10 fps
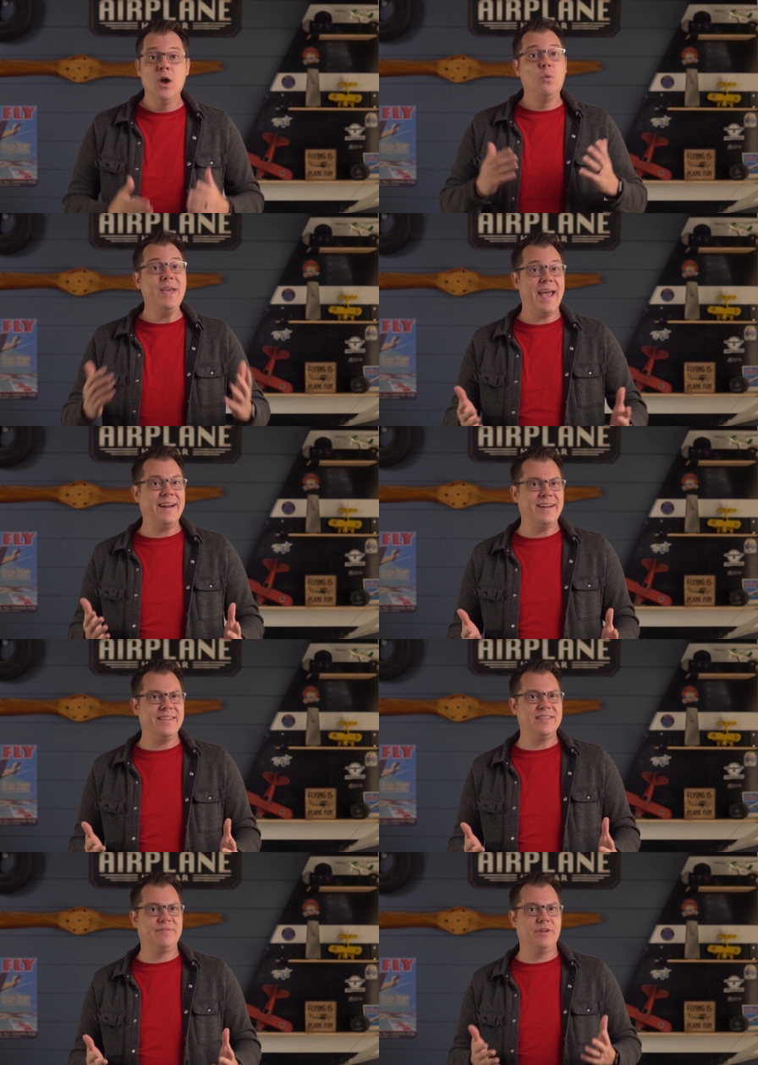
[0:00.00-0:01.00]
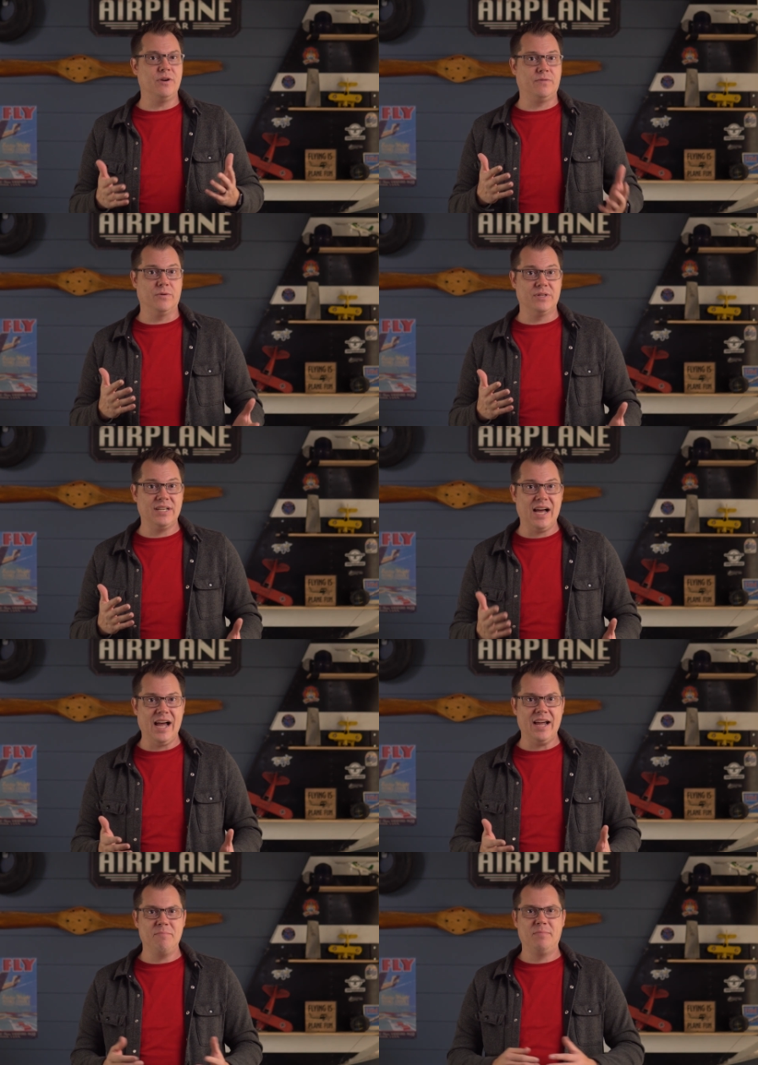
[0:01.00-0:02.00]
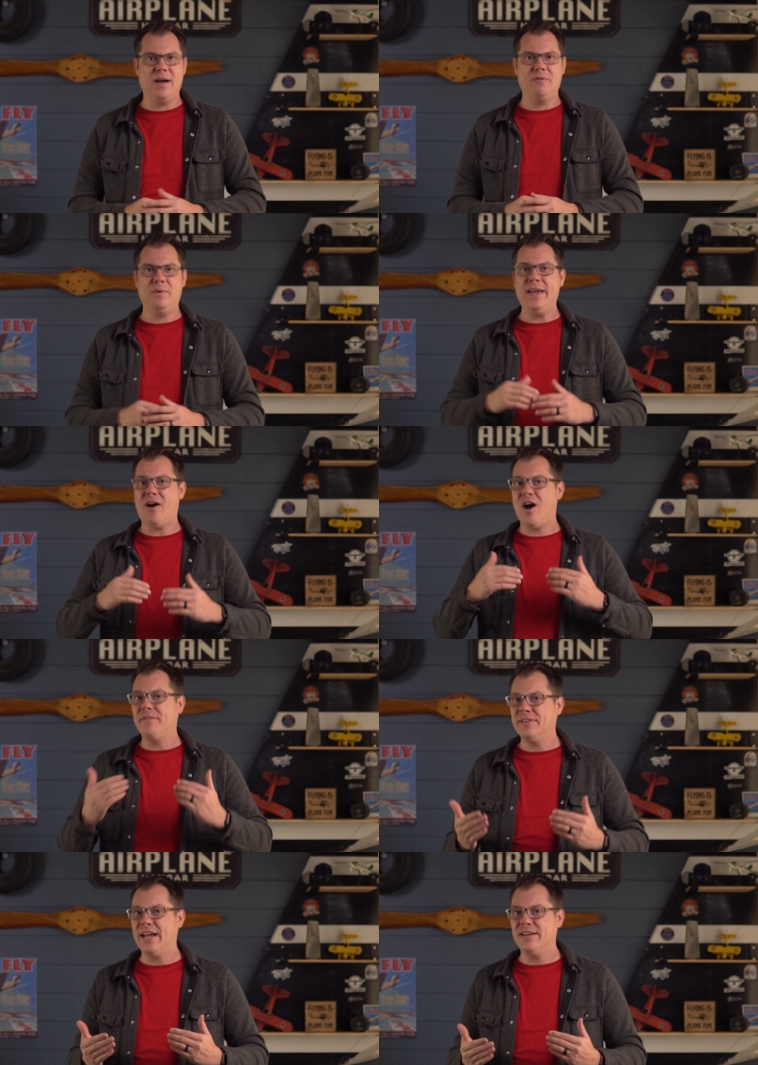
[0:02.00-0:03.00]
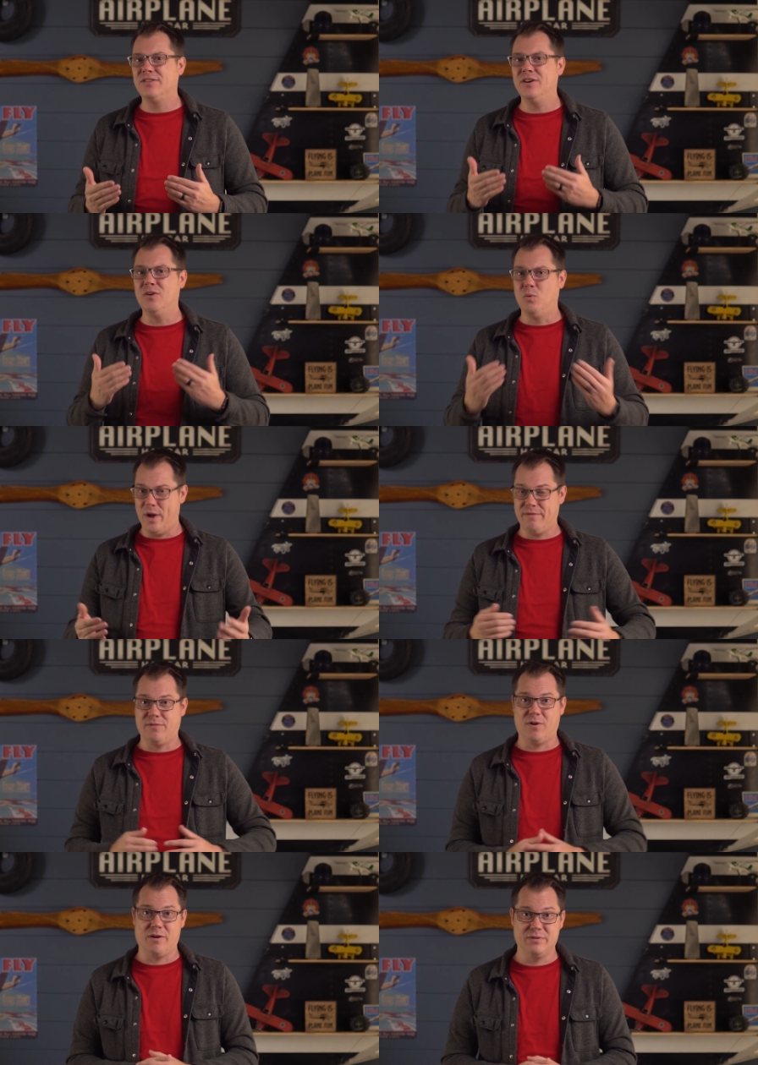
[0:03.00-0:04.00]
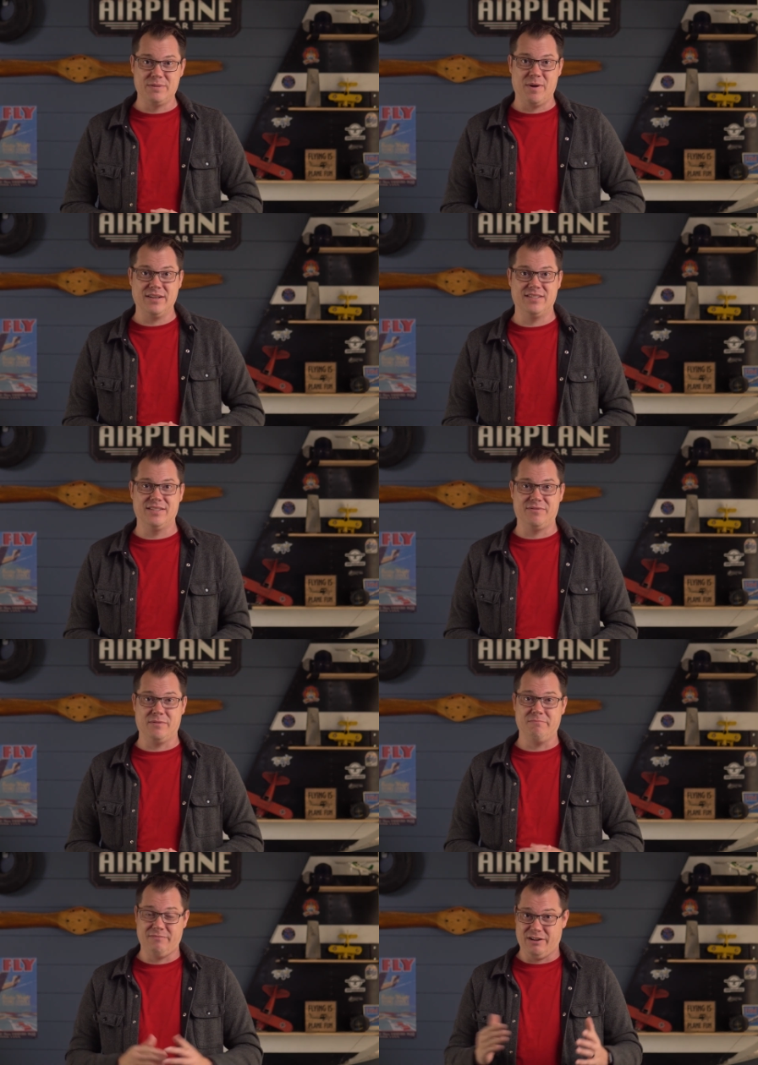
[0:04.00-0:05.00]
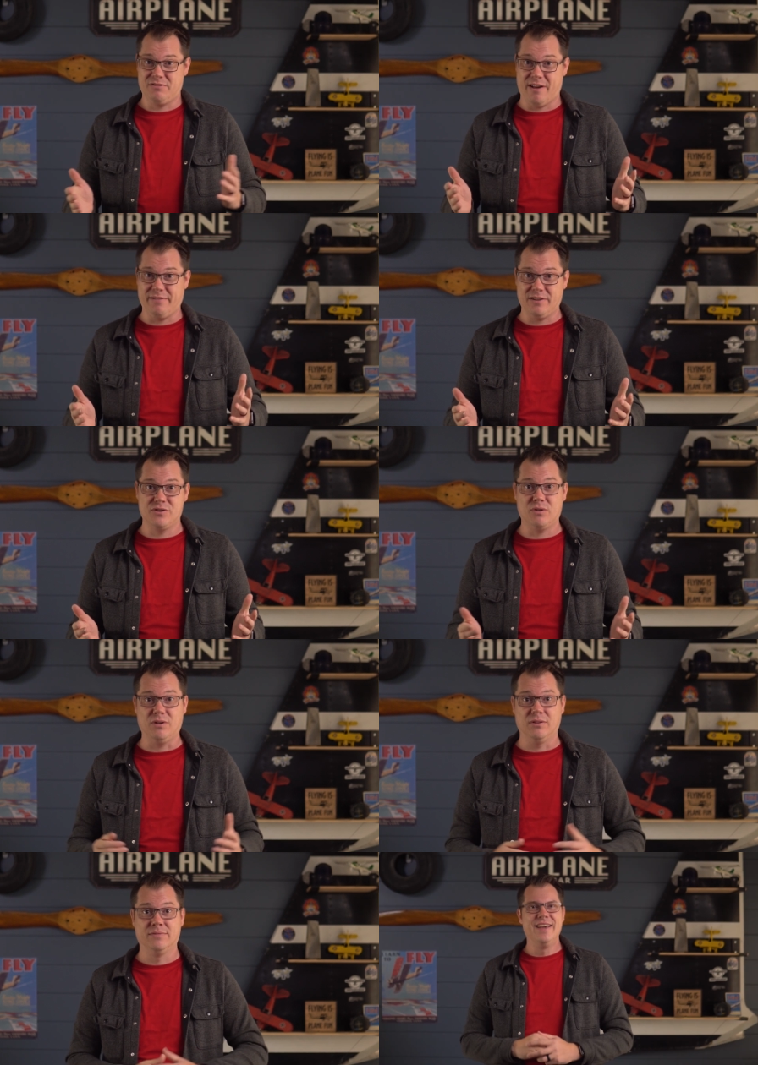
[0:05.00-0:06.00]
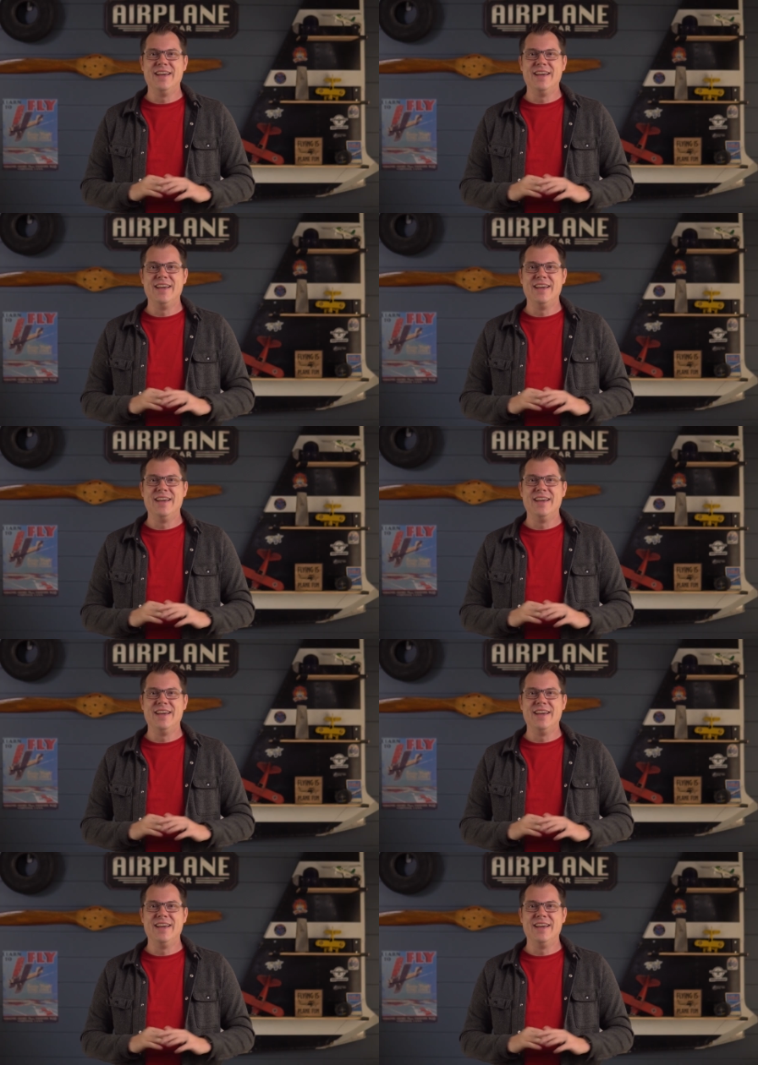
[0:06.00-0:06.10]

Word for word: We edited this video for time, but we often had to wait for our responses from air traffic control.